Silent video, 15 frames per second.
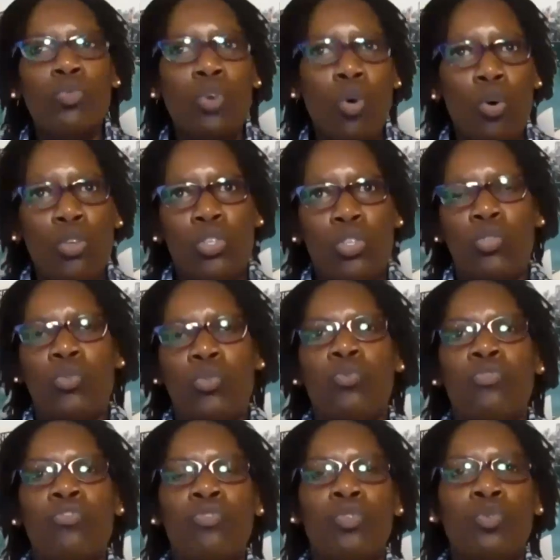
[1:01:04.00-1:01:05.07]
it would cost
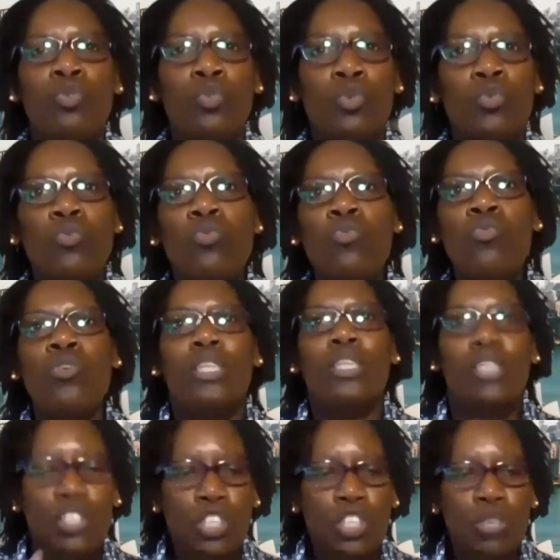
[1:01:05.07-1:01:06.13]
you to do
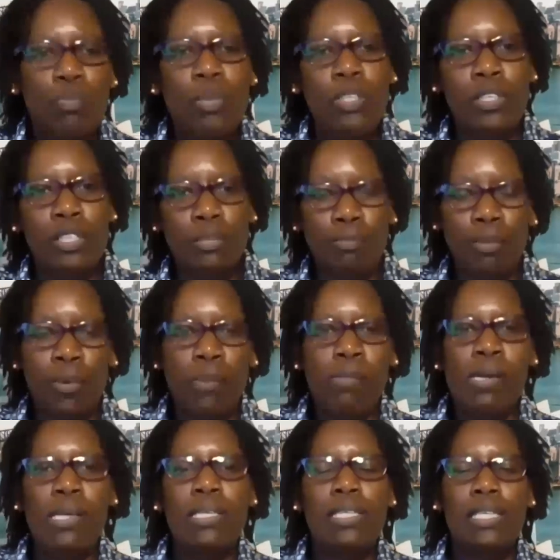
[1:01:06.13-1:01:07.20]
the cheapest
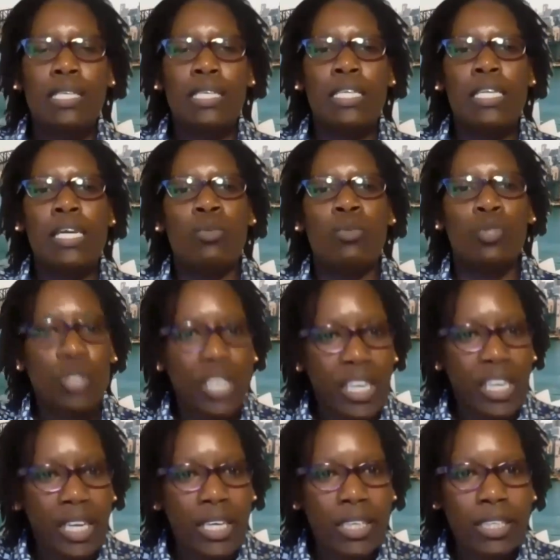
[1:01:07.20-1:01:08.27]
diploma in
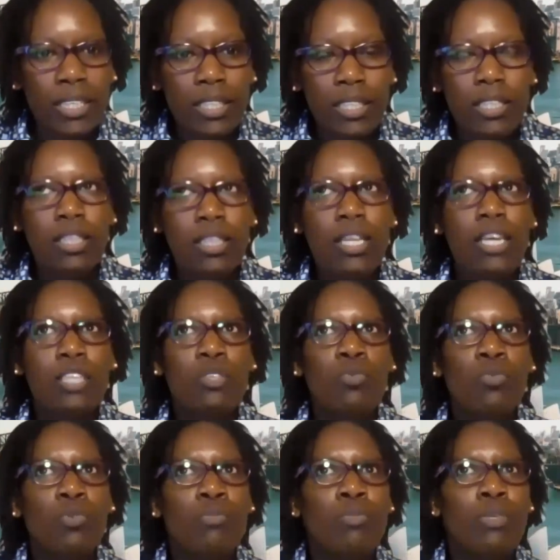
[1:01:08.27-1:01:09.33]
Australia, that
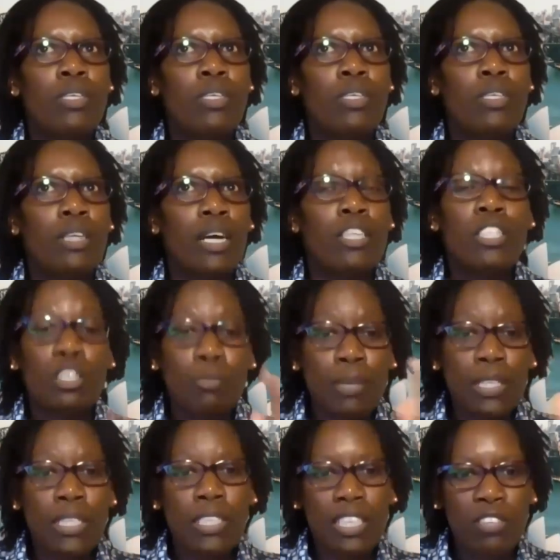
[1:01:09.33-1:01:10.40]
would be a
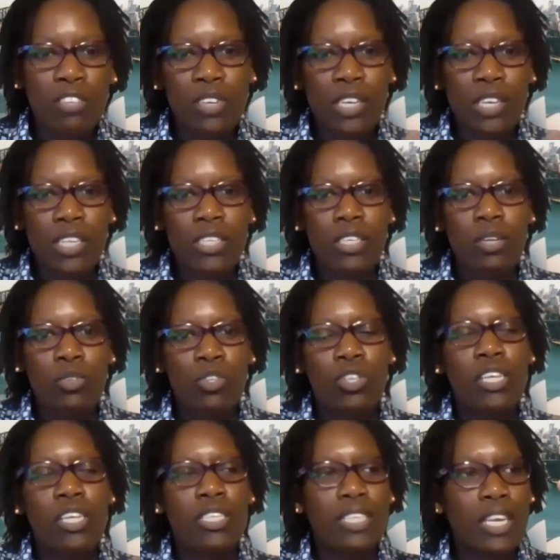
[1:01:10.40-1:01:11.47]
cheapest certificate in
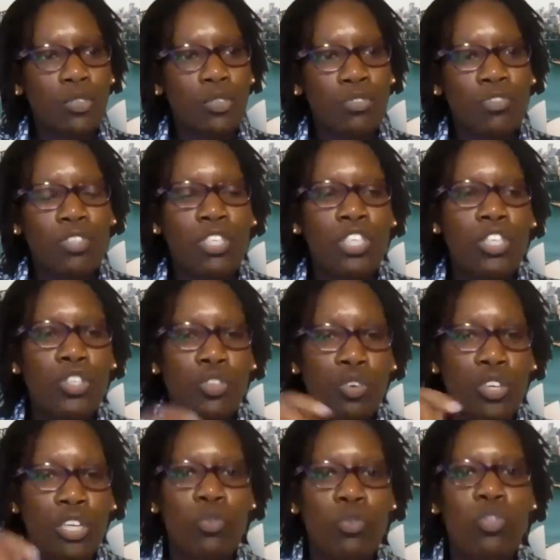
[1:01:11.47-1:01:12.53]
Australia. Start to finish,
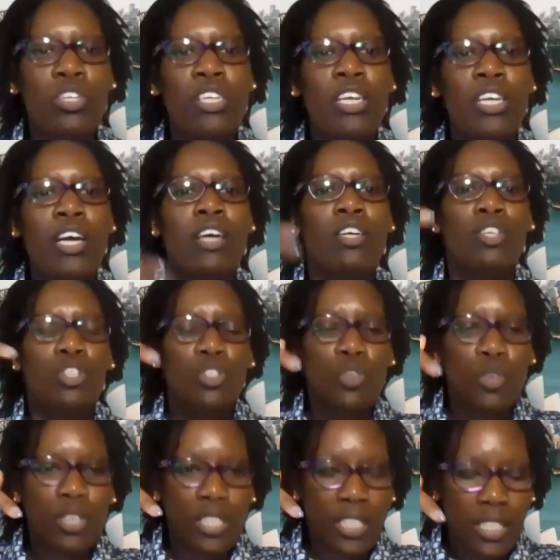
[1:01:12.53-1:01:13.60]
you're in Australia,
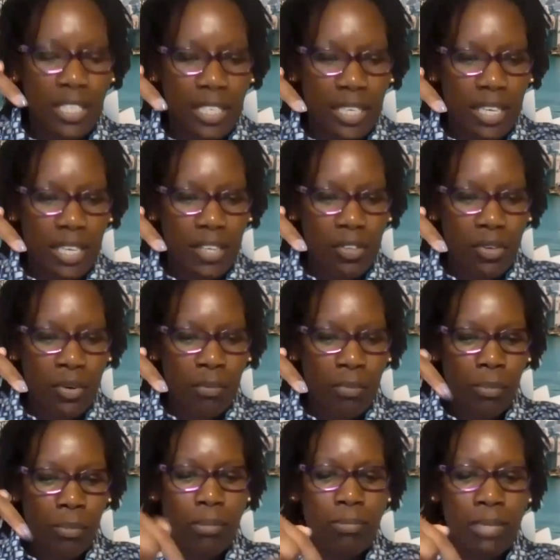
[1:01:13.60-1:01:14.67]
you're in, you're
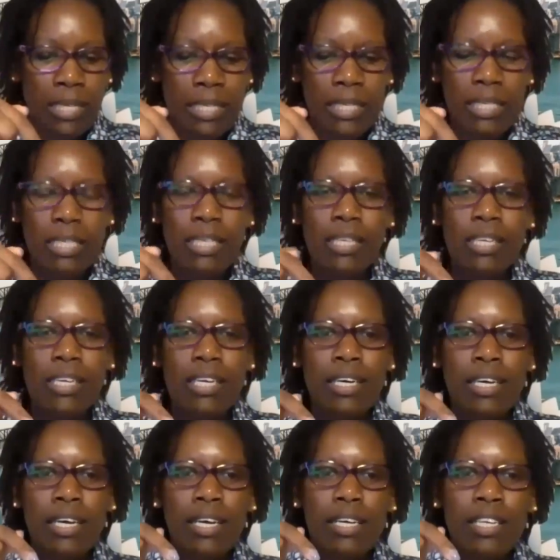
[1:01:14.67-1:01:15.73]
probably
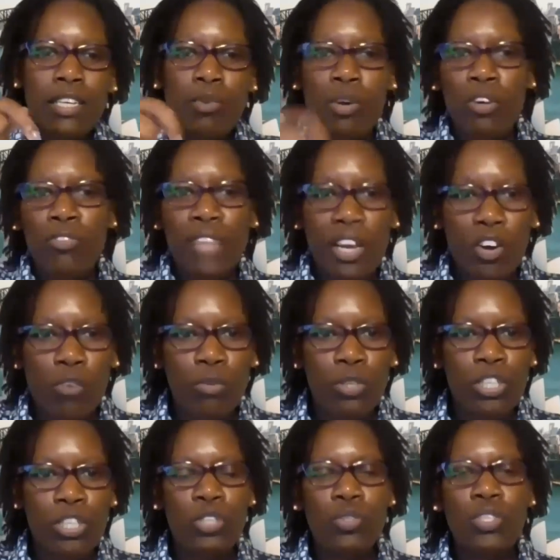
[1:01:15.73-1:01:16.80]
uh, in one of the
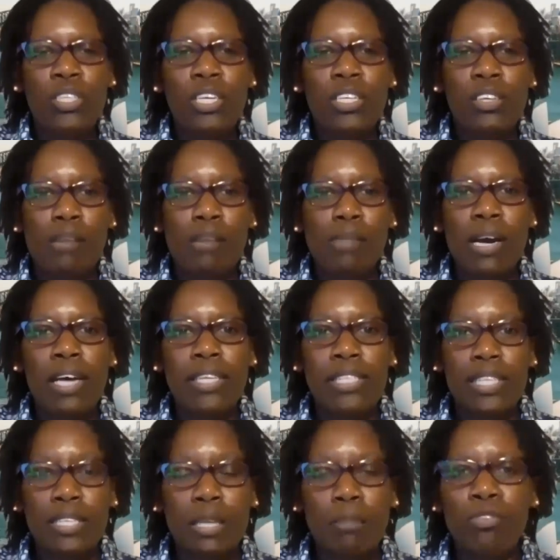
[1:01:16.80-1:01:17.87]
accommodations that Rama
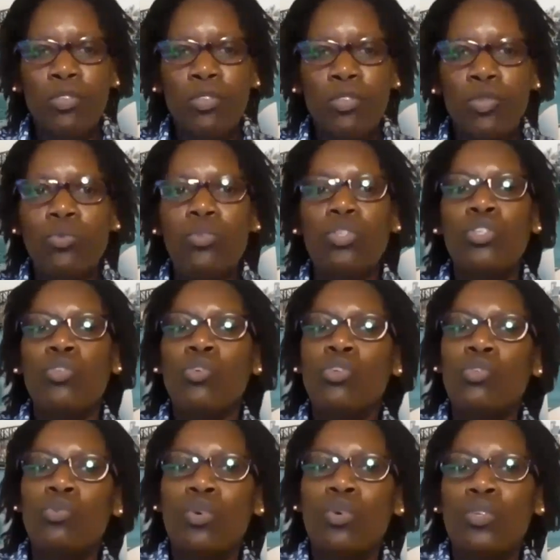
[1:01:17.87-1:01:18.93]
has set up for you. It's
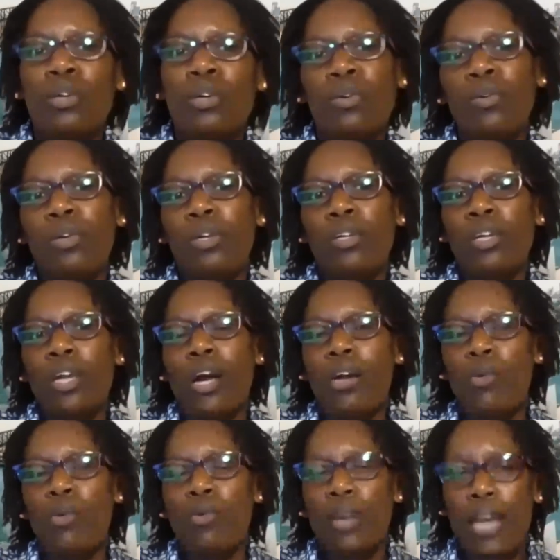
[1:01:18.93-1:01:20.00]
going to cost around,
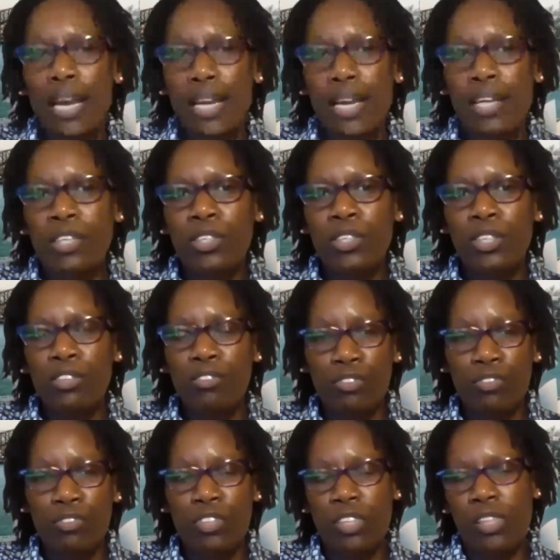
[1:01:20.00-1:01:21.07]
around
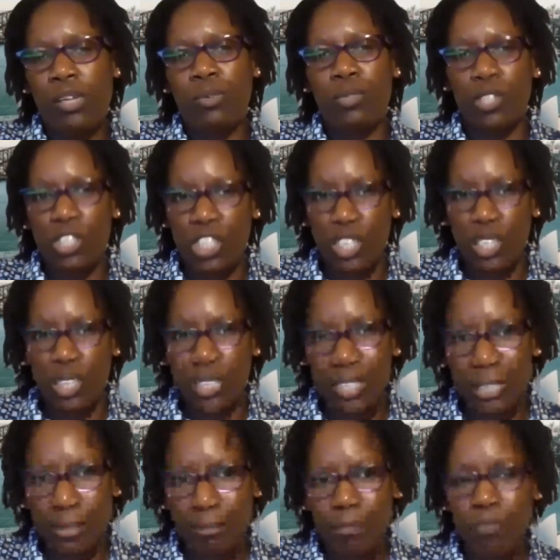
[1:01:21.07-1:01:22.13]
950,000
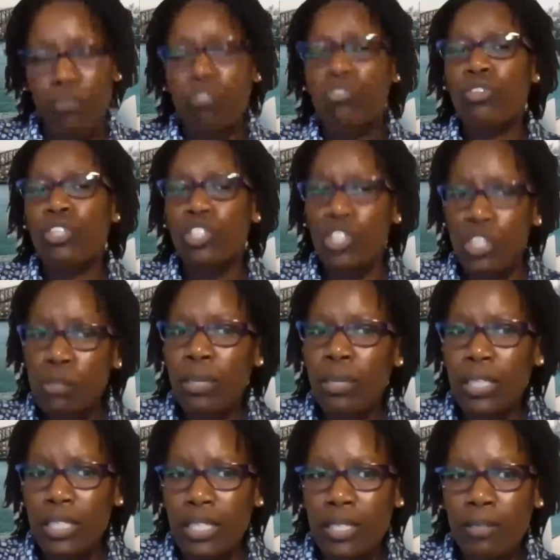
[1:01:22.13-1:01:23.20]
shillings for mm -hmm. the
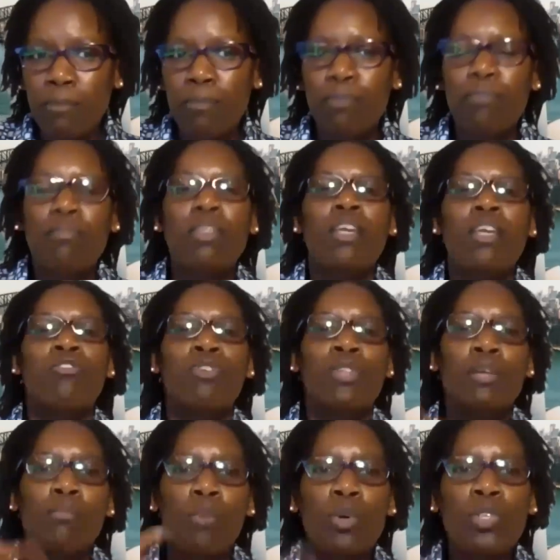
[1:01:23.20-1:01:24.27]
cheapest.
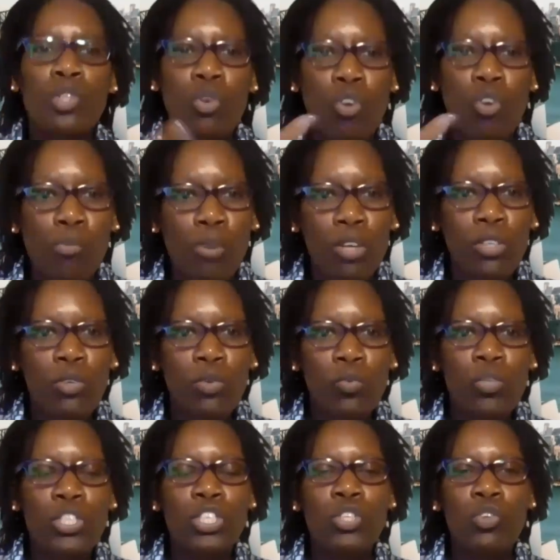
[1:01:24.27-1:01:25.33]
For the okay. most common,
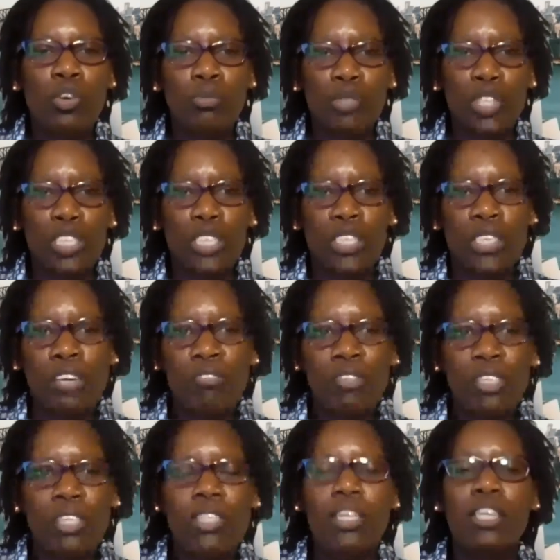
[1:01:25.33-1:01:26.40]
which is community
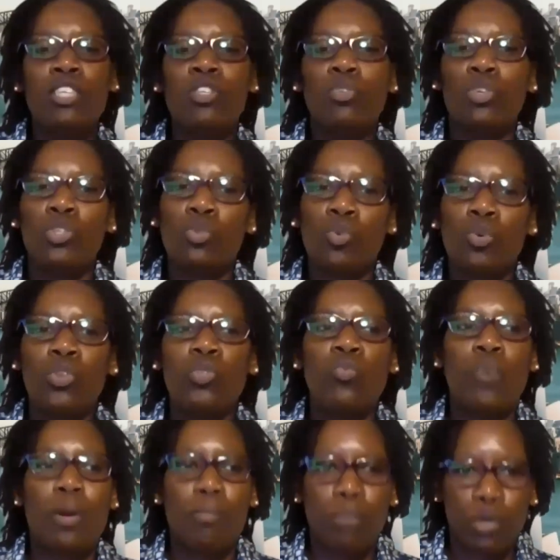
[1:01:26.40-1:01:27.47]
service, that is going to
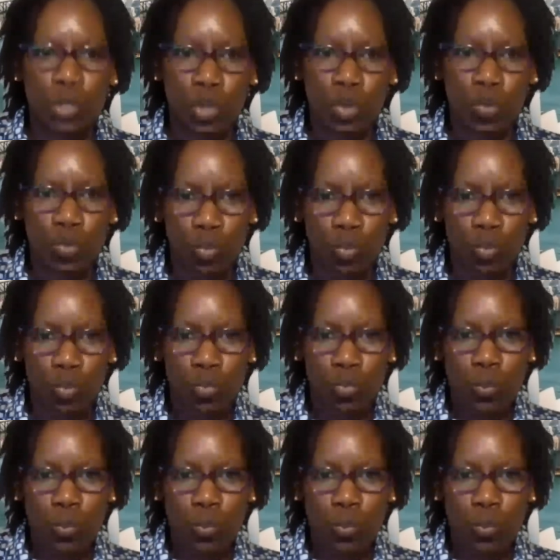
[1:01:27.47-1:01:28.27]
cost 1.2.